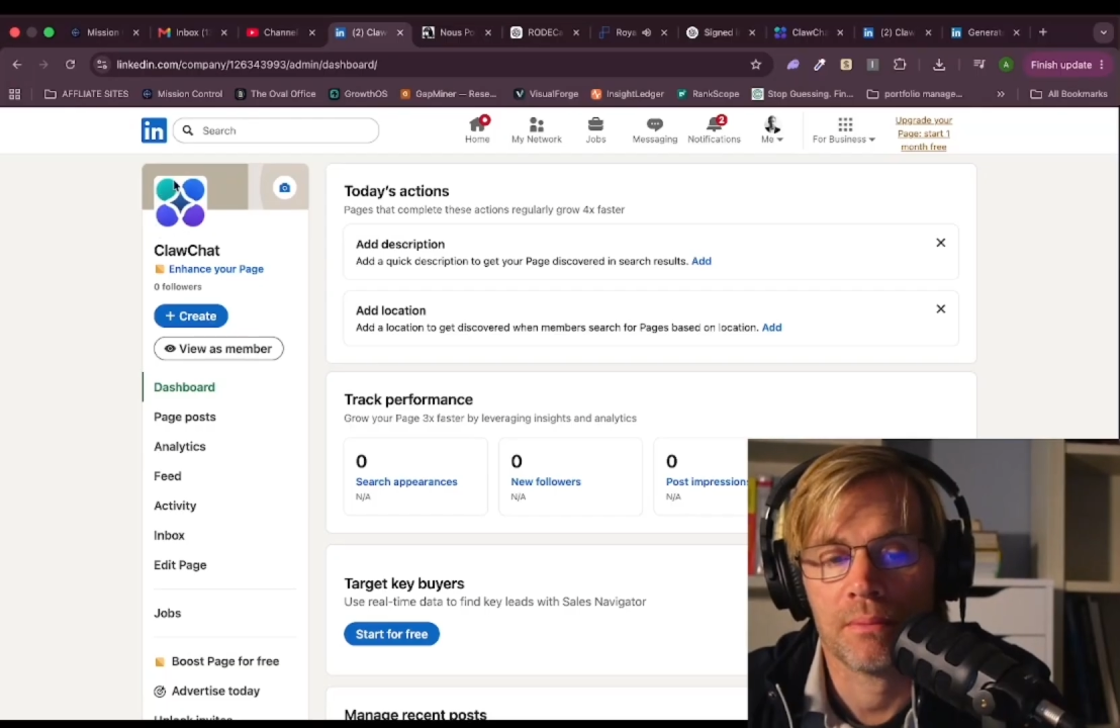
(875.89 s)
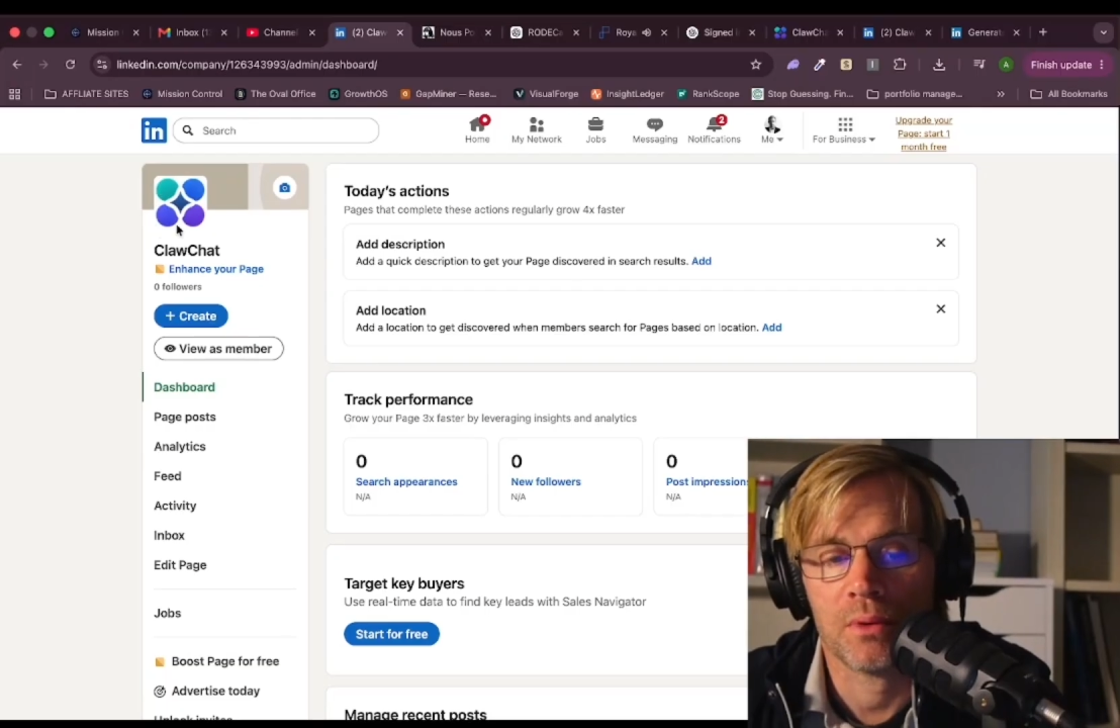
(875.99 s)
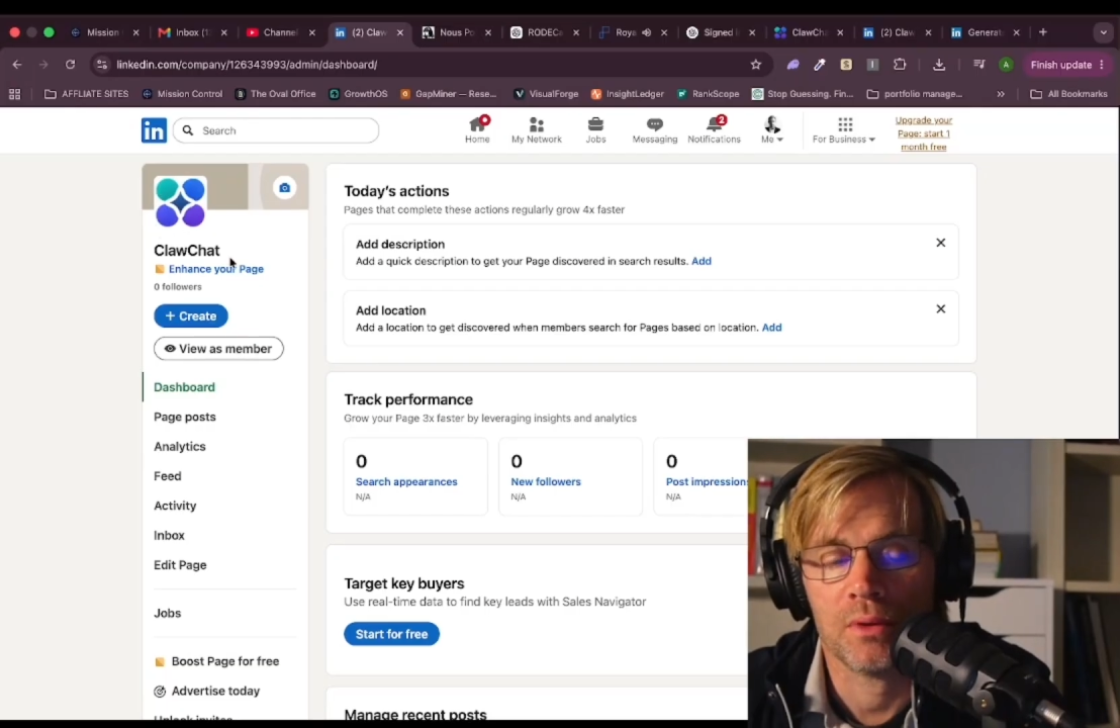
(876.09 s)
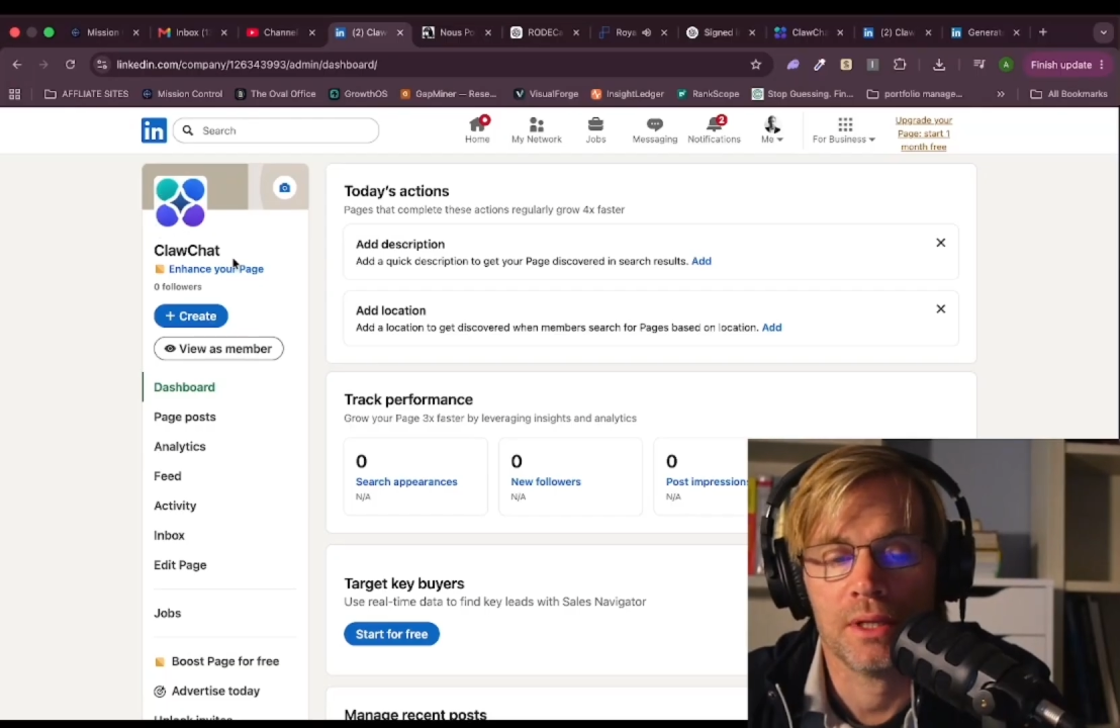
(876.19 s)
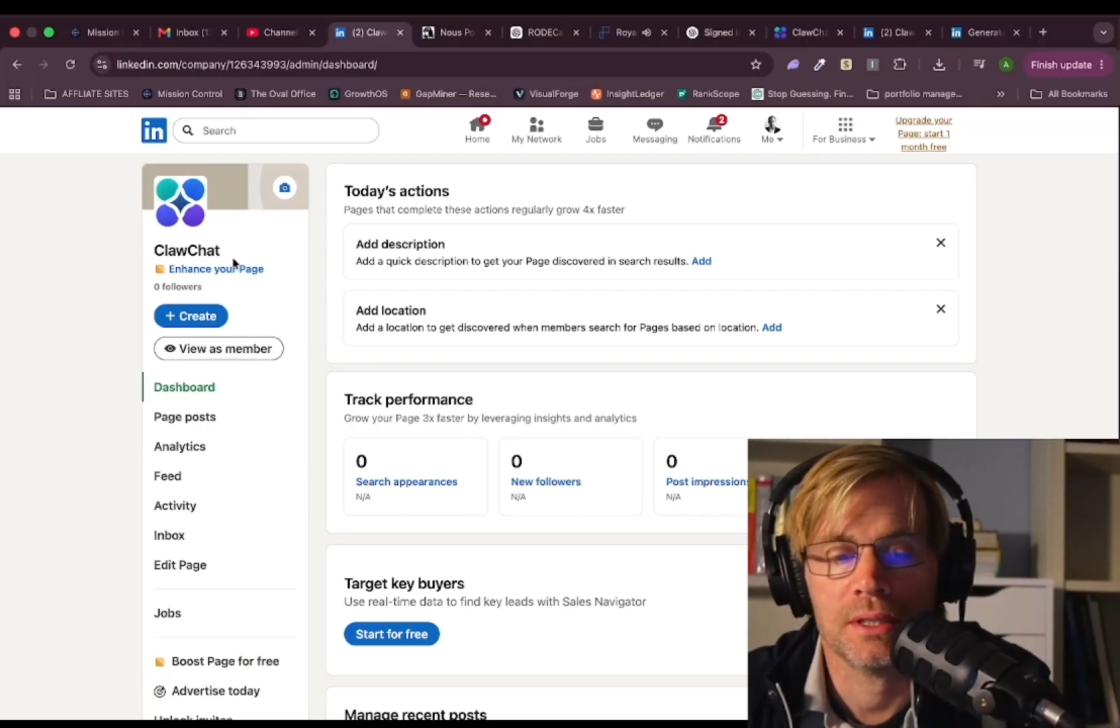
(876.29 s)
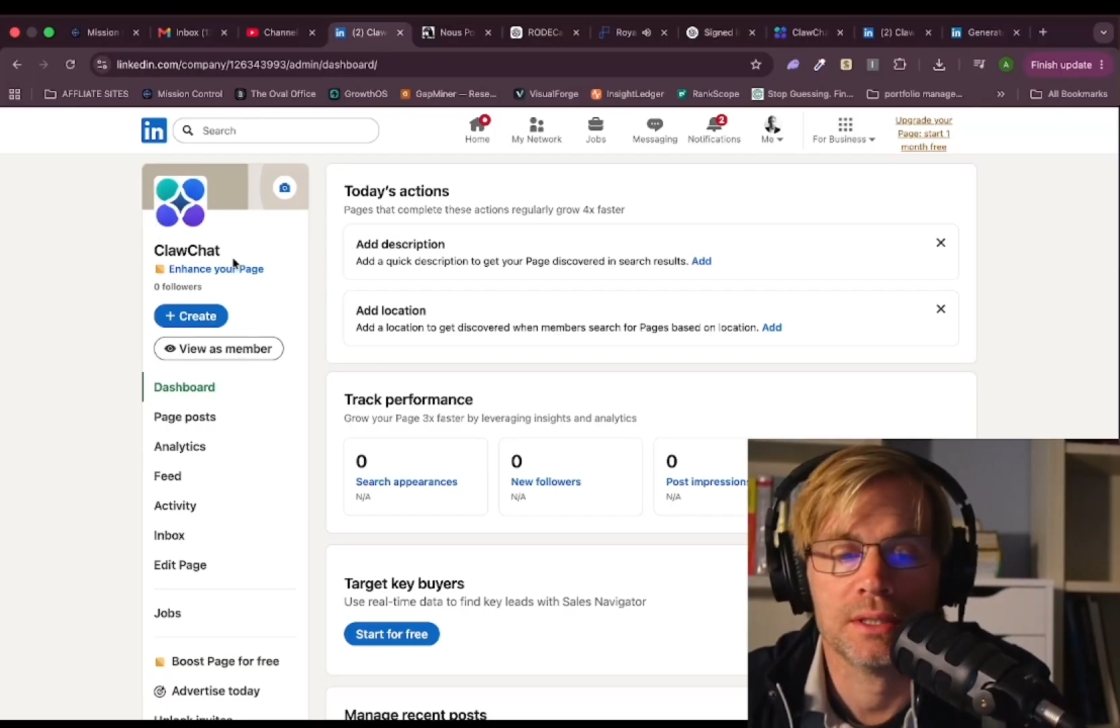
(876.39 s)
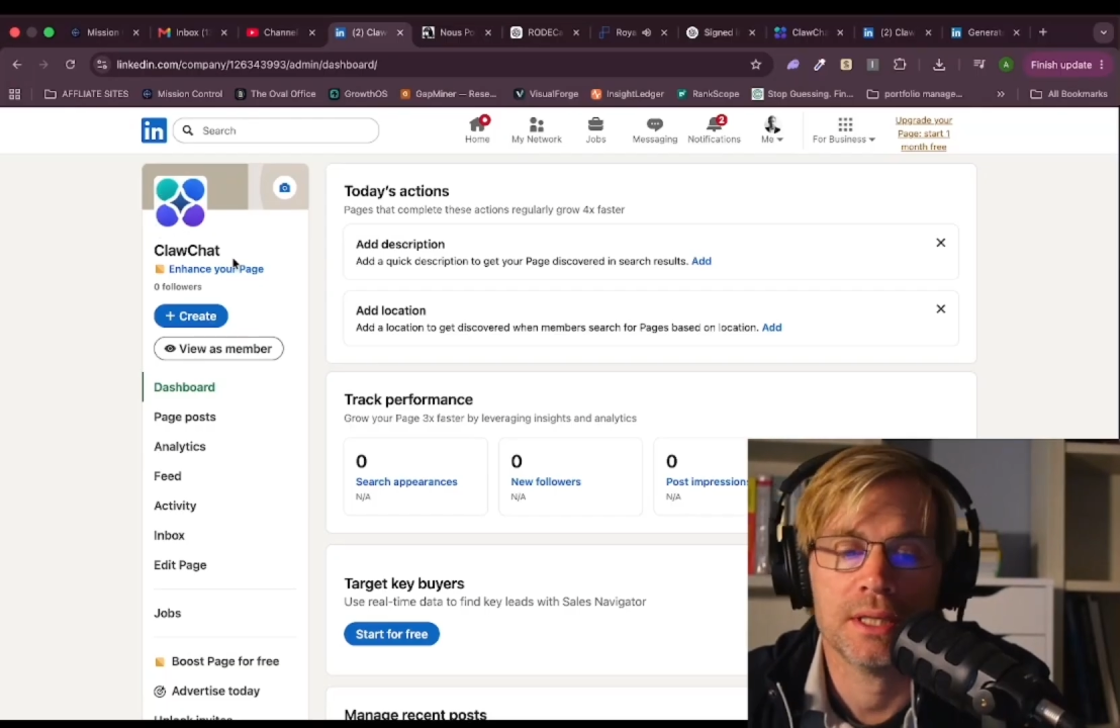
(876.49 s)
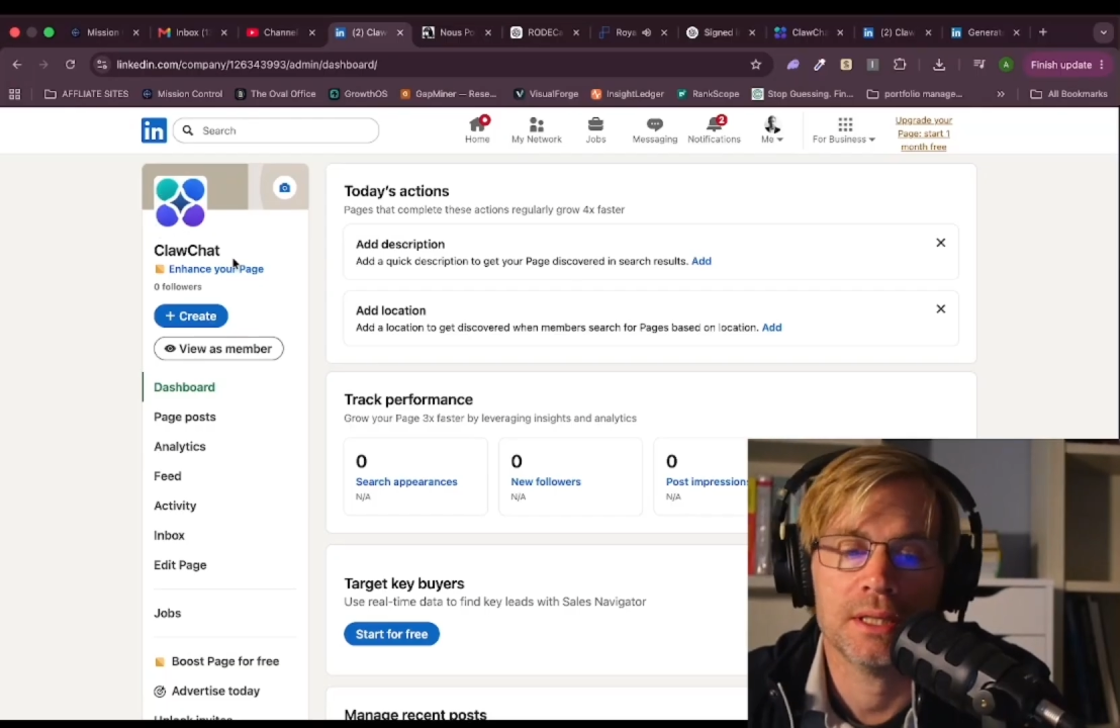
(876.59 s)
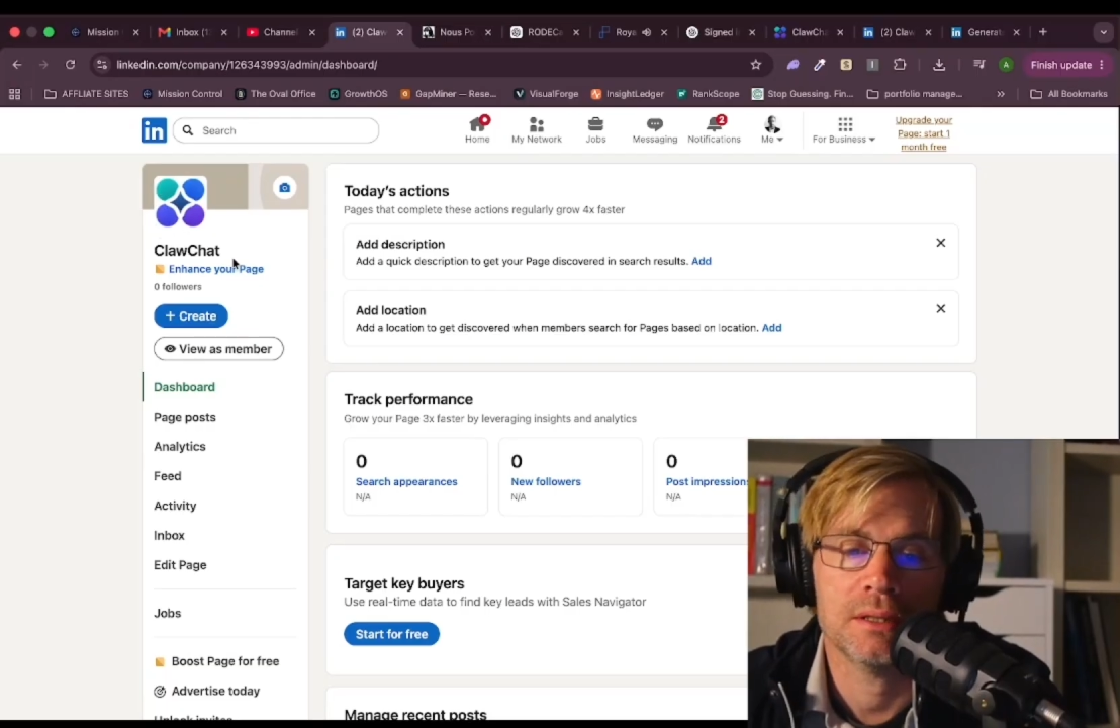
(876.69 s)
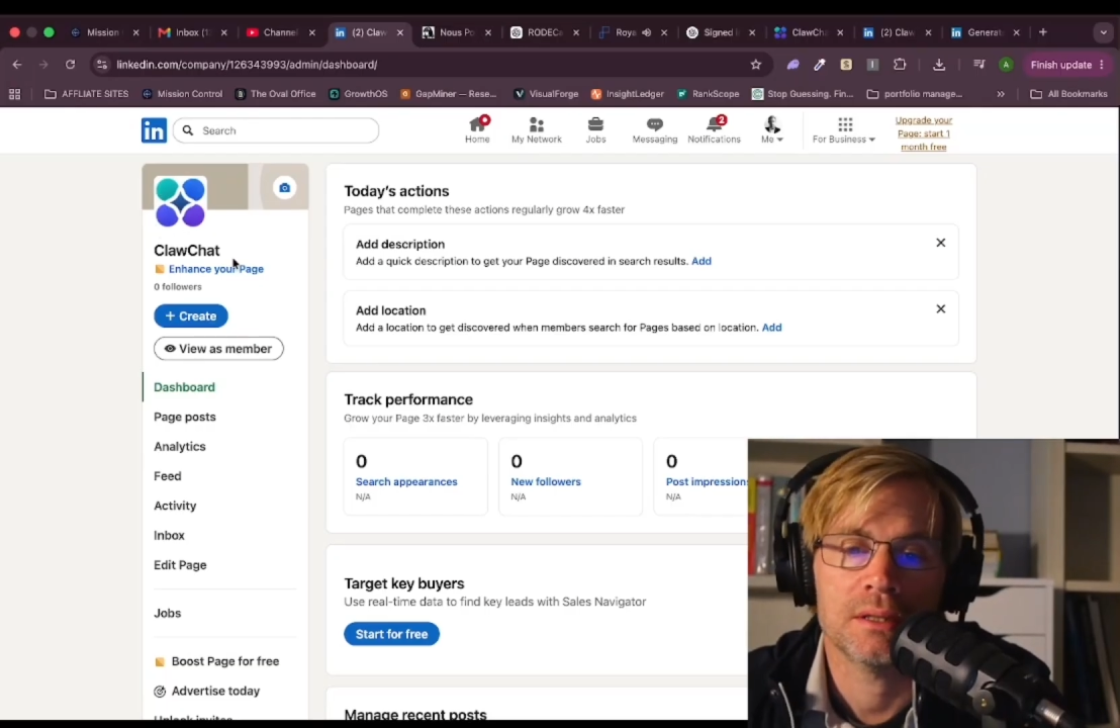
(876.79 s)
on LinkedIn.